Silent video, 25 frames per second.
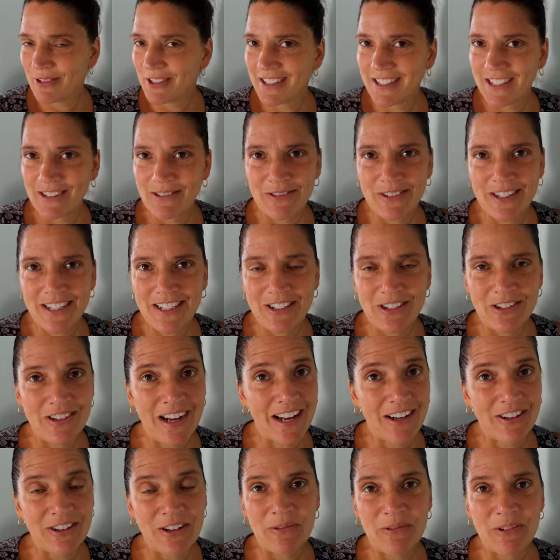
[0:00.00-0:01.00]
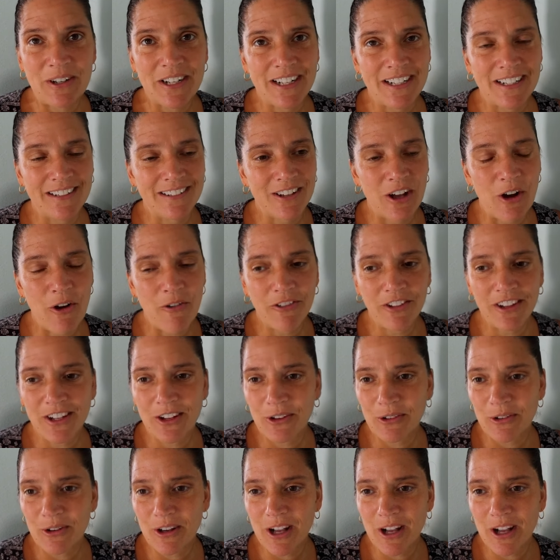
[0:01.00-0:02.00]
We'll see what we do. I don't know, we're gonna hopefully
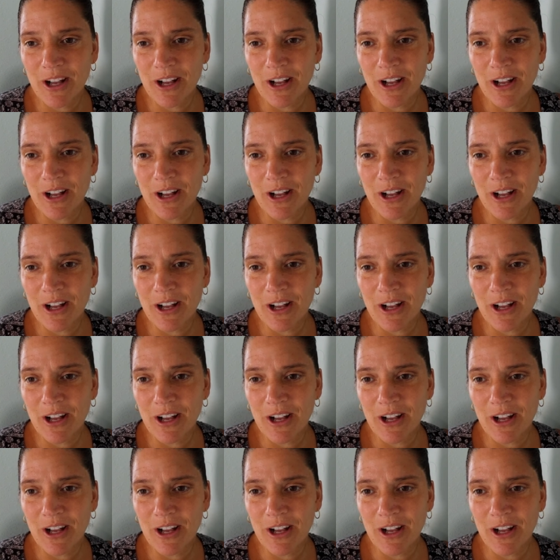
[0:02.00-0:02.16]
go to.